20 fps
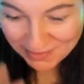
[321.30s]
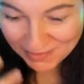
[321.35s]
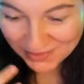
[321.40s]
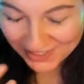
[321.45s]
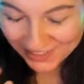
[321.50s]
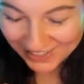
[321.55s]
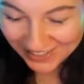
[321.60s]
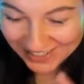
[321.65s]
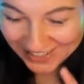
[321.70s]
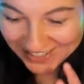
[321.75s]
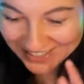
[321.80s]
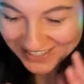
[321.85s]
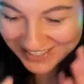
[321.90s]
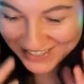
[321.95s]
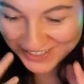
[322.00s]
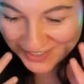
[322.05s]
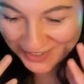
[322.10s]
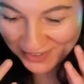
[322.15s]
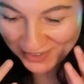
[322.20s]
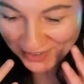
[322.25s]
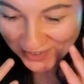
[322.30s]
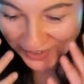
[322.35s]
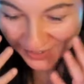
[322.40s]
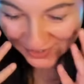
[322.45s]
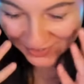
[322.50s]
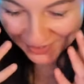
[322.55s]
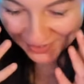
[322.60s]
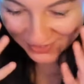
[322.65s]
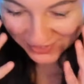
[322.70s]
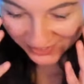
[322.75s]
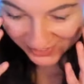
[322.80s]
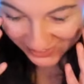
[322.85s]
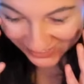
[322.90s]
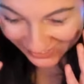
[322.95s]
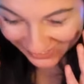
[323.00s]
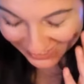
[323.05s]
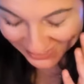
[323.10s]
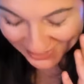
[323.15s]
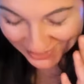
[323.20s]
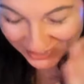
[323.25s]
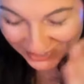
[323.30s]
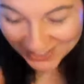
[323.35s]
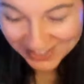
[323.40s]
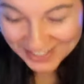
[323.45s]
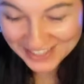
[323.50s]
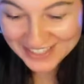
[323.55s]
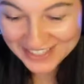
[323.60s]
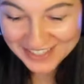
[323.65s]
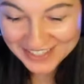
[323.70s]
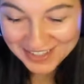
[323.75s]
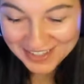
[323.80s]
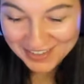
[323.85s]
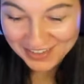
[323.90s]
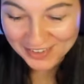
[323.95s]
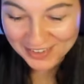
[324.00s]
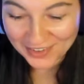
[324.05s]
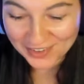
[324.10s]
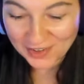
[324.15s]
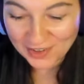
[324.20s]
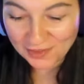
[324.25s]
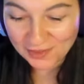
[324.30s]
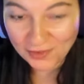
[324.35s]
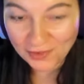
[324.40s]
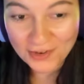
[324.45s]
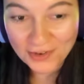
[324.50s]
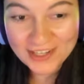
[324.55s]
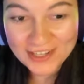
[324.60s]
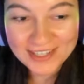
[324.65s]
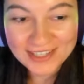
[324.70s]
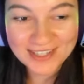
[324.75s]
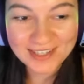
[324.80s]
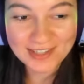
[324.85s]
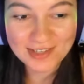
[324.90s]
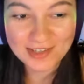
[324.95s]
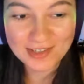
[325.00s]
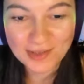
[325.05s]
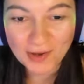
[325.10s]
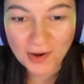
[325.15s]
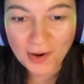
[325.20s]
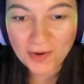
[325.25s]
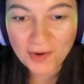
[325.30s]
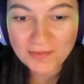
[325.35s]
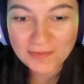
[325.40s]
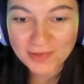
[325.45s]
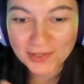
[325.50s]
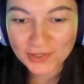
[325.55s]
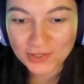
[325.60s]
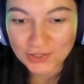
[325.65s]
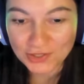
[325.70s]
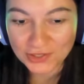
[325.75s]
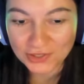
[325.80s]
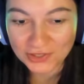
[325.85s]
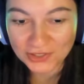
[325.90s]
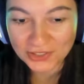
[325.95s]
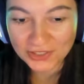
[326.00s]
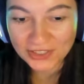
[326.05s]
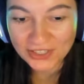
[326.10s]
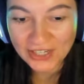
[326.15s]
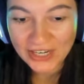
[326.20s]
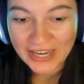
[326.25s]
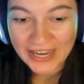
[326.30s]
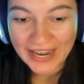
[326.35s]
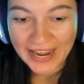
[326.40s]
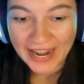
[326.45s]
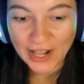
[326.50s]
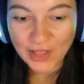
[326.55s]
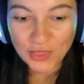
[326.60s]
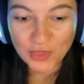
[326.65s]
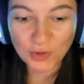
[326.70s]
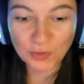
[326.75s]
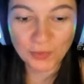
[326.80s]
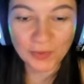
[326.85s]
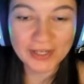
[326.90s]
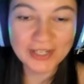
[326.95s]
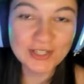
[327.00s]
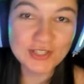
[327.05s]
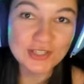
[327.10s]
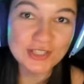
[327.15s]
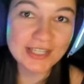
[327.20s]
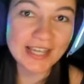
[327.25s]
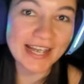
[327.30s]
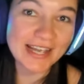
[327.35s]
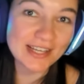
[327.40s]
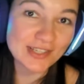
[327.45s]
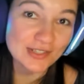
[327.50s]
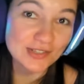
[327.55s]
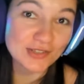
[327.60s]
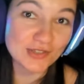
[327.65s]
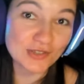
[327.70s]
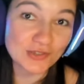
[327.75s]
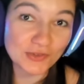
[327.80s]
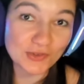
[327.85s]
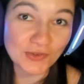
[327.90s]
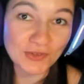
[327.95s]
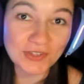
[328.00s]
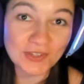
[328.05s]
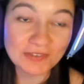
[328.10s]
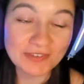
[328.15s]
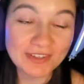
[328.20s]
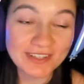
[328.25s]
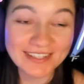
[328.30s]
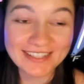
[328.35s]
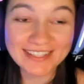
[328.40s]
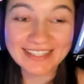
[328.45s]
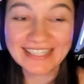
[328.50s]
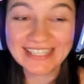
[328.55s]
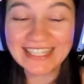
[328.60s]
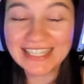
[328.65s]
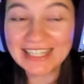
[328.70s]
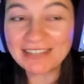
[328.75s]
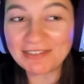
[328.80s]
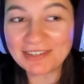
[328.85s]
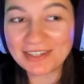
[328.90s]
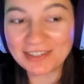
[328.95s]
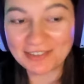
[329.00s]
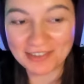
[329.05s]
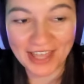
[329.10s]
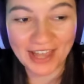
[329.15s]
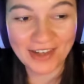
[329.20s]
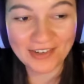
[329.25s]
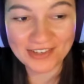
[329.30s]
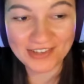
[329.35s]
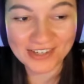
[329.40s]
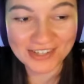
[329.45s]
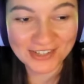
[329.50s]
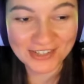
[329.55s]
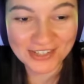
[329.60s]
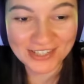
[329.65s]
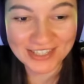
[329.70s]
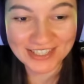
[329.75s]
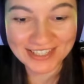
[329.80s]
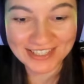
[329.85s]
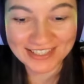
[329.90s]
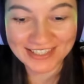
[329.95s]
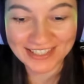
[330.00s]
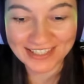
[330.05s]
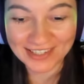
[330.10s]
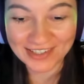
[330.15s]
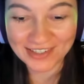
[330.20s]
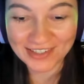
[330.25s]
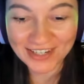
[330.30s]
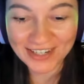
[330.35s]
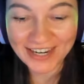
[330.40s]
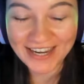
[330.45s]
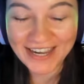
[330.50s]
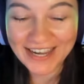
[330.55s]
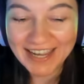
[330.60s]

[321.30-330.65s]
because it just, her voice is so mature, and the way she has control of it, even with how young she is here,